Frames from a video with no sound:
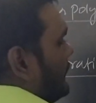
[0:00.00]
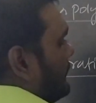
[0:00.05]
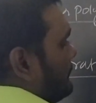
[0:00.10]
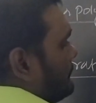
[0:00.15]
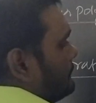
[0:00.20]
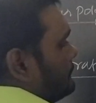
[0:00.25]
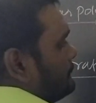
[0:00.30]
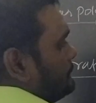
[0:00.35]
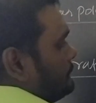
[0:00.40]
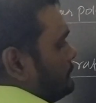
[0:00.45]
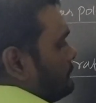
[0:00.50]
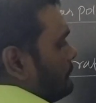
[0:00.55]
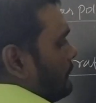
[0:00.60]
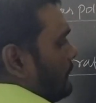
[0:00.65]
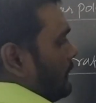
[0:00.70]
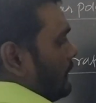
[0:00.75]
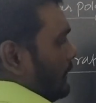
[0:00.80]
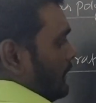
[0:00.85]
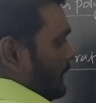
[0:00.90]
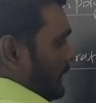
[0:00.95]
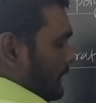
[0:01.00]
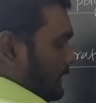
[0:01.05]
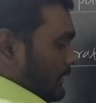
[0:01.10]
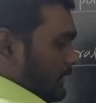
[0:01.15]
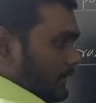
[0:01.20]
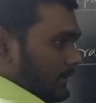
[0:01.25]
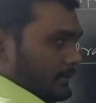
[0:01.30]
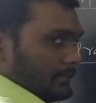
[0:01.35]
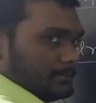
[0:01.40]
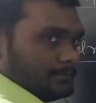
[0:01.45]
c. In
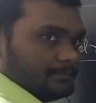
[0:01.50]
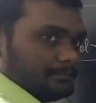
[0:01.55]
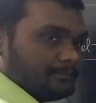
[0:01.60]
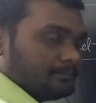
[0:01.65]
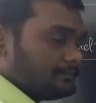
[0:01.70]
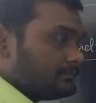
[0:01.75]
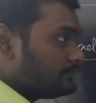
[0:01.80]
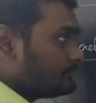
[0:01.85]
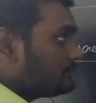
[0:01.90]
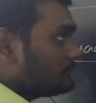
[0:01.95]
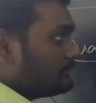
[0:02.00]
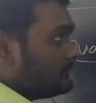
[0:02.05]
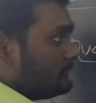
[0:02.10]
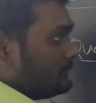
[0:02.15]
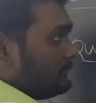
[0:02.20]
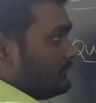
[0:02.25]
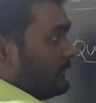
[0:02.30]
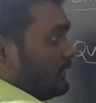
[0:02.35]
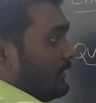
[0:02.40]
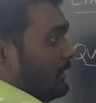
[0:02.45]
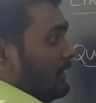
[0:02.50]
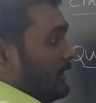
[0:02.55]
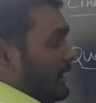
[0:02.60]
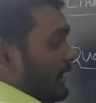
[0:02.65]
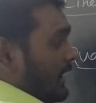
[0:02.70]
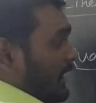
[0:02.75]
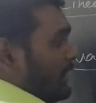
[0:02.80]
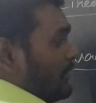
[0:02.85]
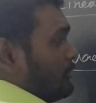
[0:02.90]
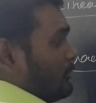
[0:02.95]
this,
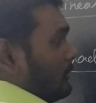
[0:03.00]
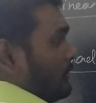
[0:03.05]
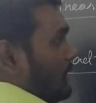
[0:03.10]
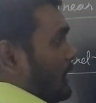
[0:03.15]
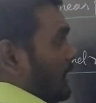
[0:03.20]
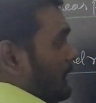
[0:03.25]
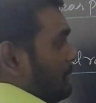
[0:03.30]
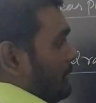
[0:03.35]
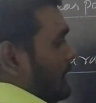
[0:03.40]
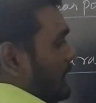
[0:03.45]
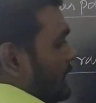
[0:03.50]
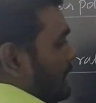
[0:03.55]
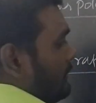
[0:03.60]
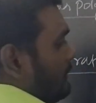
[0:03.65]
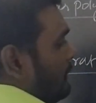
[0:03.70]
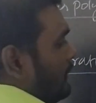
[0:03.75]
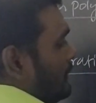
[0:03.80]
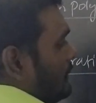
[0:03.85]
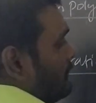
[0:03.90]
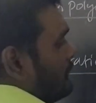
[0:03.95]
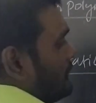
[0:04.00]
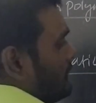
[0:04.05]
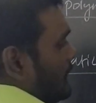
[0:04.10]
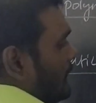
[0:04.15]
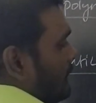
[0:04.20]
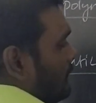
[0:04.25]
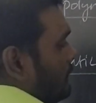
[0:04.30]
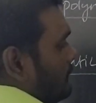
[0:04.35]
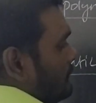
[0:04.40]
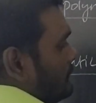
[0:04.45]
a should not be equal to
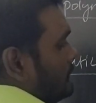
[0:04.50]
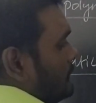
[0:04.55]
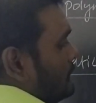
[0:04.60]
0.